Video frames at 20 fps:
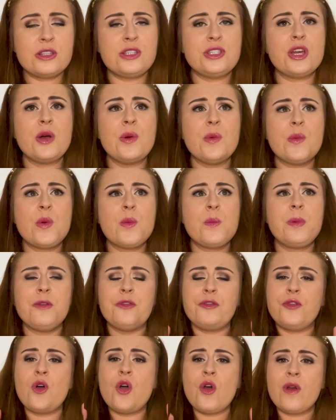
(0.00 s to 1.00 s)
So
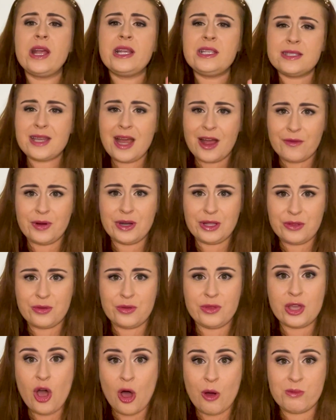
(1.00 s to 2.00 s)
before I start running
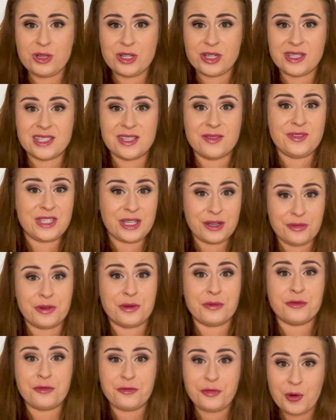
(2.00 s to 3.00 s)
through the options of
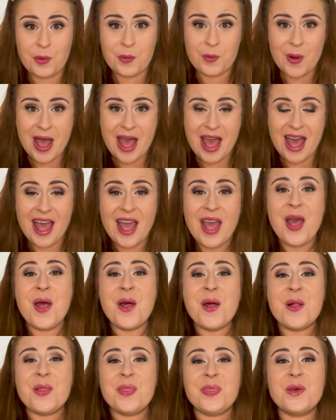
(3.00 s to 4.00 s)
different footwear,
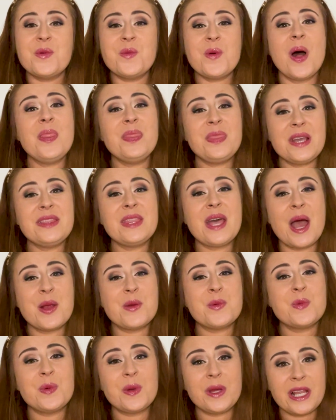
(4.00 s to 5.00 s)
the one thing that I
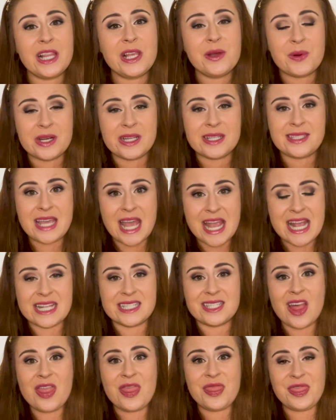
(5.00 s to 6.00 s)
really want to say
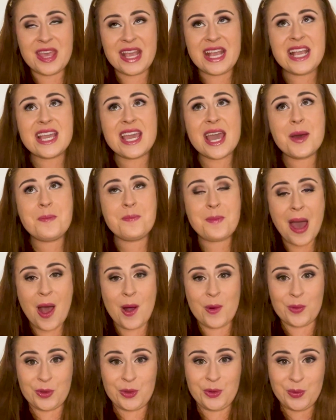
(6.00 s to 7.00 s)
is think
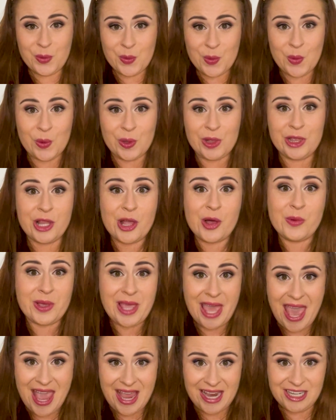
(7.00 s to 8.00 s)
about your
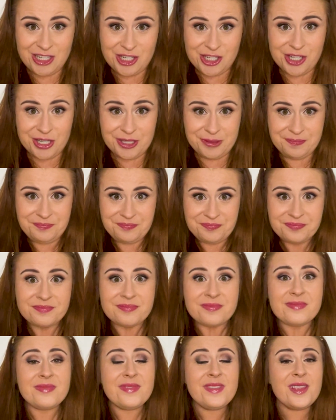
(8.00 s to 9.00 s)

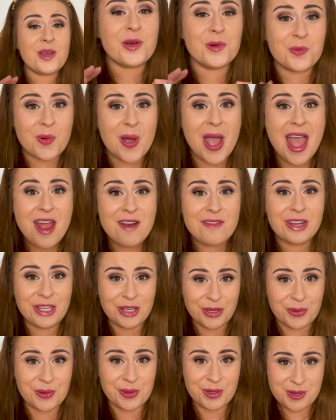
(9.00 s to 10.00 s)
location. Where are
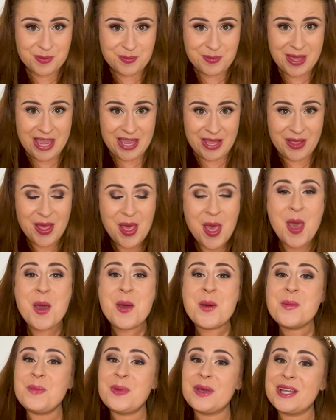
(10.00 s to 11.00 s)
you going to be?
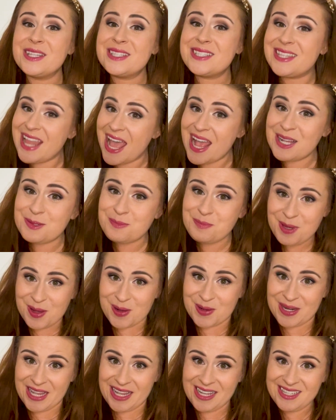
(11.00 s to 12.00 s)
Because let's be
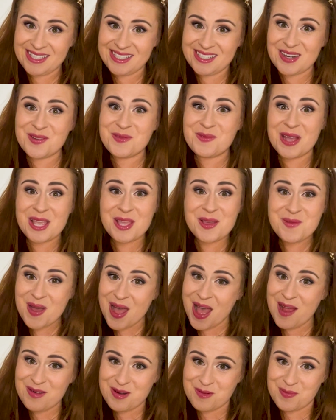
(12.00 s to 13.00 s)
honest, when you
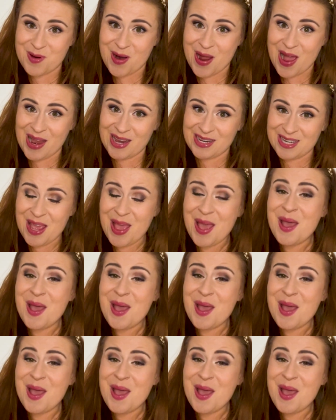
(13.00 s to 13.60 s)
are a bride,